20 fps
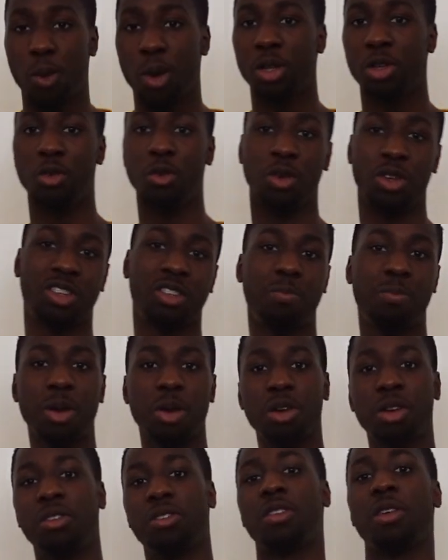when you
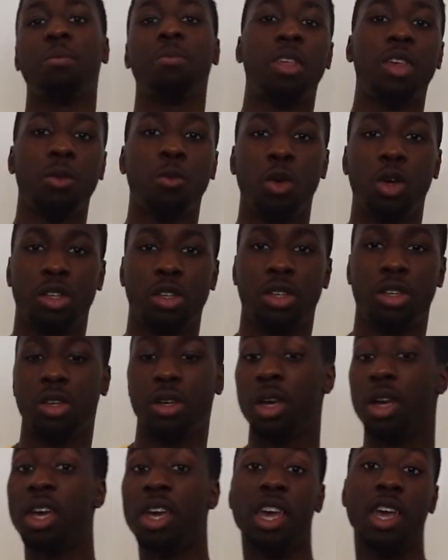experience something
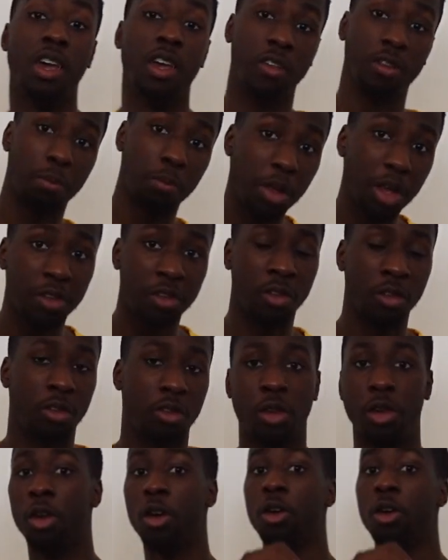which is pleasant.